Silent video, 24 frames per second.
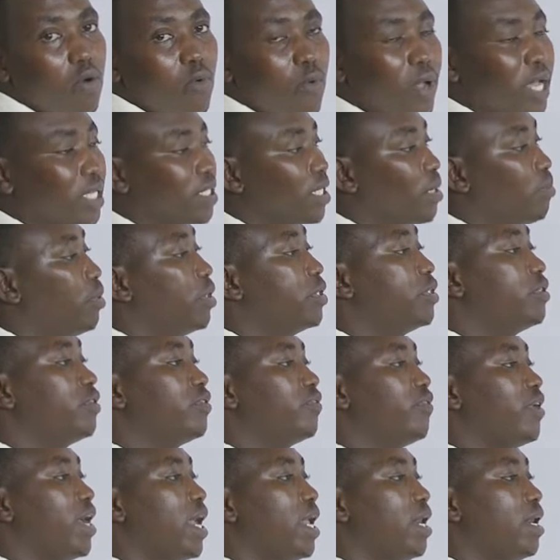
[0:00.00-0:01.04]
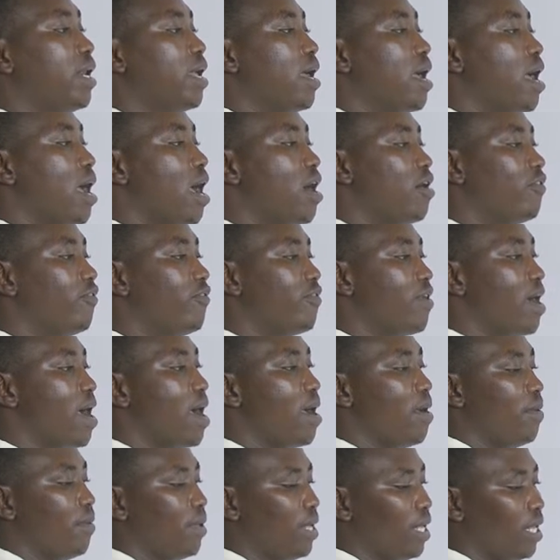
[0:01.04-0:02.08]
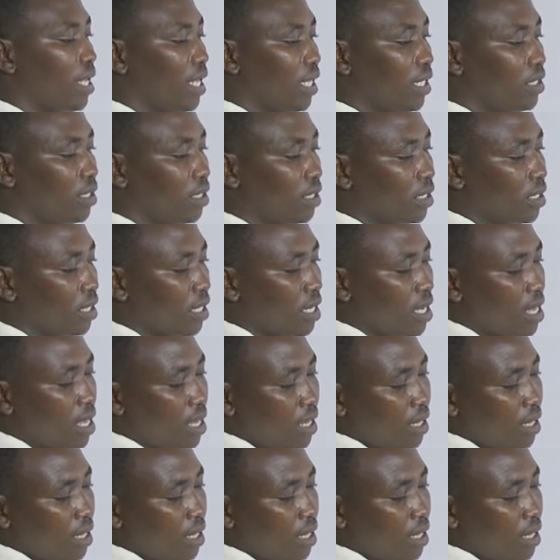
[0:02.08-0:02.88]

We are supposed to find how far east